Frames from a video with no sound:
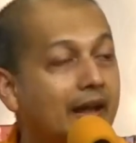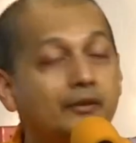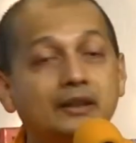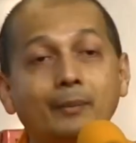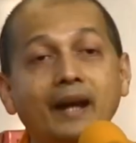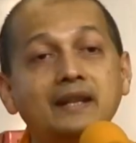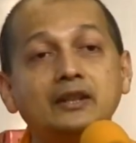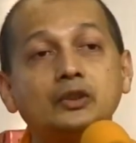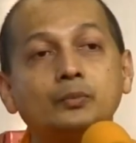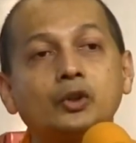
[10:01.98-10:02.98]
And when the mind
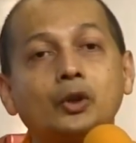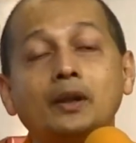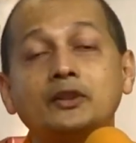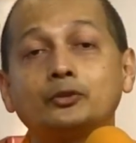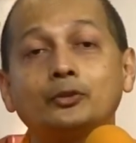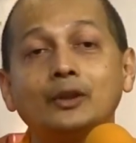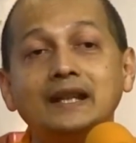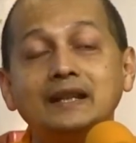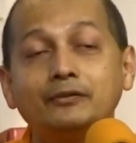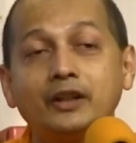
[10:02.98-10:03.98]
is more or less
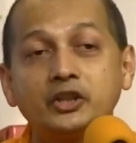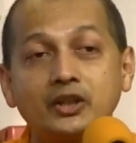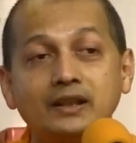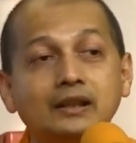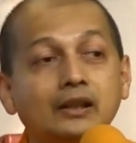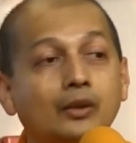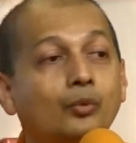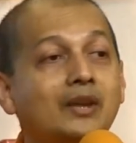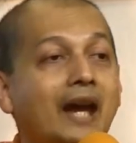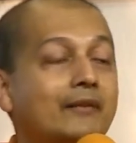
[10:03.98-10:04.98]
fully functional,
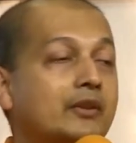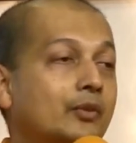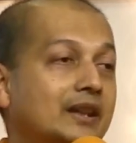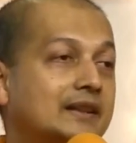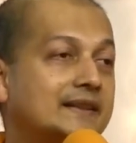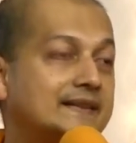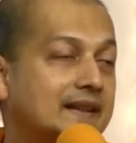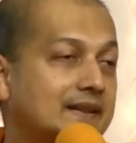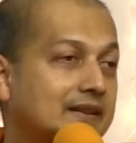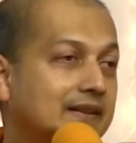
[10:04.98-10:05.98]
we have the waking
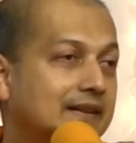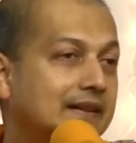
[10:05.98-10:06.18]
state.